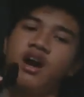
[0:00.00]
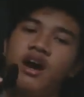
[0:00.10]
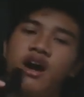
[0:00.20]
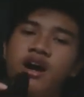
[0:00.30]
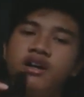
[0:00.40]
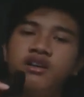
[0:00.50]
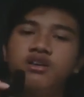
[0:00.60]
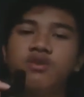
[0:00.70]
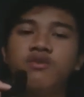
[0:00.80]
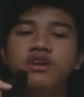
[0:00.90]
I
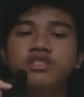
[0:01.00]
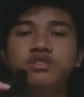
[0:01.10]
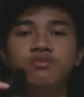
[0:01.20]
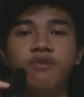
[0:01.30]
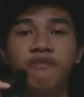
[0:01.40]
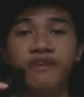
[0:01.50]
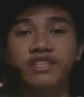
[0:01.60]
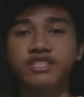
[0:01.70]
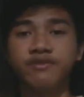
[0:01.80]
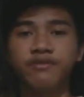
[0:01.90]
discovered new
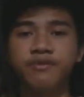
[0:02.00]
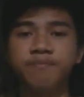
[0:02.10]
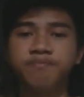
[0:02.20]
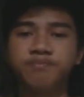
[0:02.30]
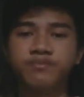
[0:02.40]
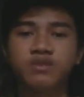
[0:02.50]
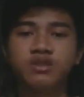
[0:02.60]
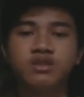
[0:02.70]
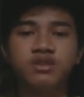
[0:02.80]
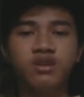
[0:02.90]
perspective
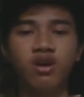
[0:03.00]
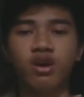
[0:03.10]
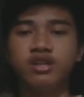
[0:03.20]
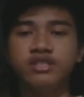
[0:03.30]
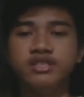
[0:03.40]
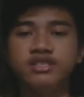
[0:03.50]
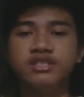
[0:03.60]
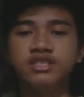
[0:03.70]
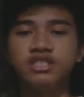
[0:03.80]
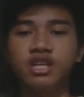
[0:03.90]
on the
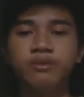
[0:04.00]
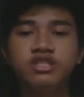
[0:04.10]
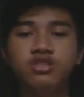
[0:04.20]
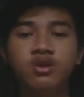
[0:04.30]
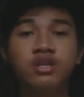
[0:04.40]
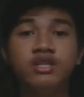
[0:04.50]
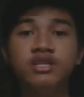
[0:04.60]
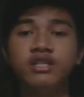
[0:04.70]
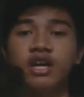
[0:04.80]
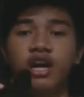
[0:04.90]
Islamic story.
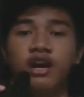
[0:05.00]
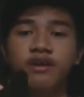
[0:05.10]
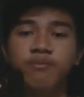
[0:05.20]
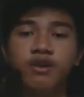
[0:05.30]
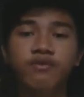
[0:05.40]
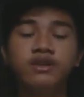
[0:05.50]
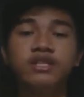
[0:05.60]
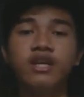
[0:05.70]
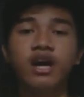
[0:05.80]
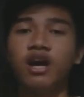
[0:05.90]
I prefer it,
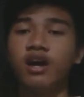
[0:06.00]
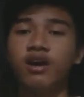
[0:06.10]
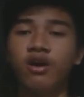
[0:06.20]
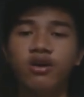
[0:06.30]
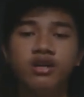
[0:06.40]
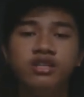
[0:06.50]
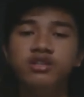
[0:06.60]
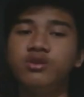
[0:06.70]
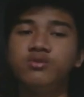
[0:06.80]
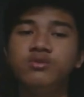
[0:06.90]
already
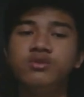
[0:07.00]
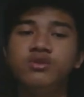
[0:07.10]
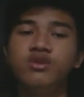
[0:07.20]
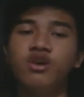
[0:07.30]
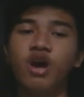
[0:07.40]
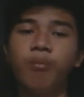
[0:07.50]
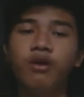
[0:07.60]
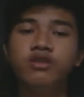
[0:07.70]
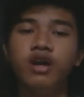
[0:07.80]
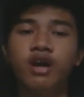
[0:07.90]
know
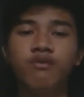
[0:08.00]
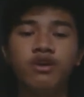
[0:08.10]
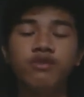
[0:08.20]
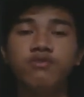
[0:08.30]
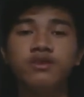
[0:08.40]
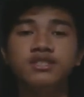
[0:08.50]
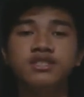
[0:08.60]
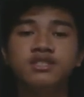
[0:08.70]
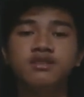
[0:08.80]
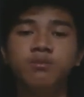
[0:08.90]
about the Arabic
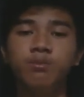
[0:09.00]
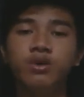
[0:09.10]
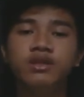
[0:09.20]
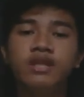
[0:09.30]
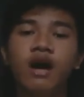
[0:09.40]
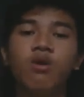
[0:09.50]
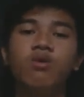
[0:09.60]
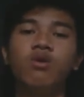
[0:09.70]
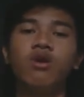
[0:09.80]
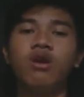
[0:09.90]
influence, but now
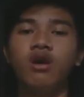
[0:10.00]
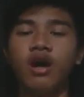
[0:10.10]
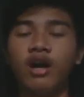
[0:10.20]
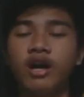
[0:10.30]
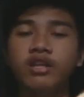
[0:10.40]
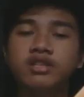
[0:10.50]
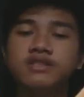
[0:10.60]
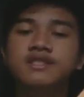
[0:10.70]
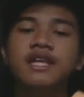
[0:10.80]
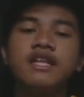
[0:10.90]
I
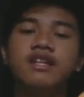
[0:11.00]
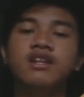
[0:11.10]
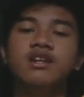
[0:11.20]
understand